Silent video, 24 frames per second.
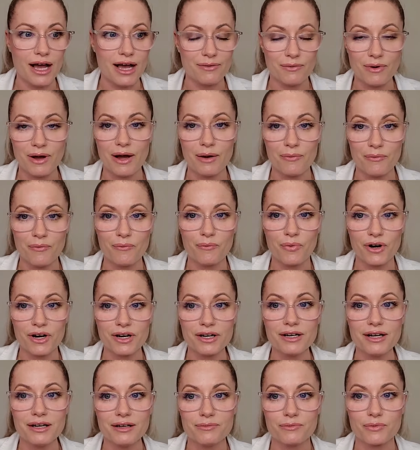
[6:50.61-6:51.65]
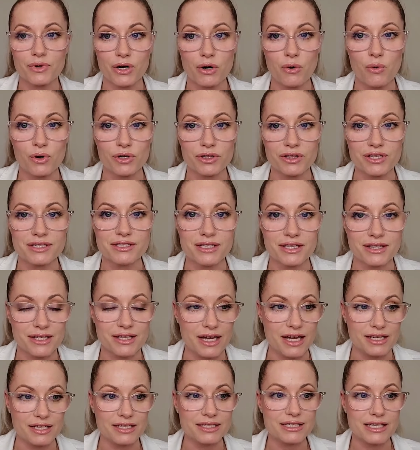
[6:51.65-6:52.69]
I, I'm, we're gonna record this at
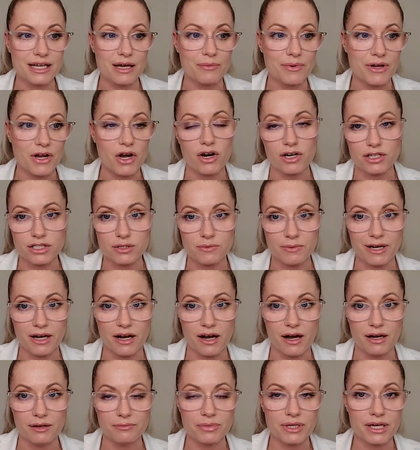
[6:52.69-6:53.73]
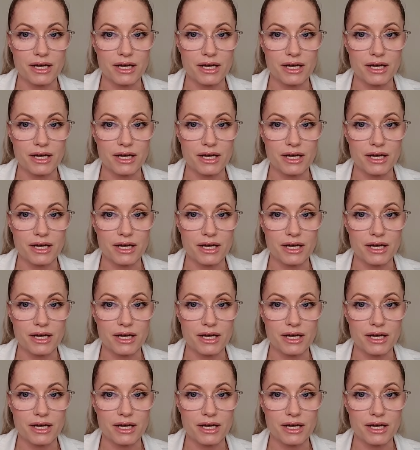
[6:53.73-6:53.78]
the end and see how many hearts we got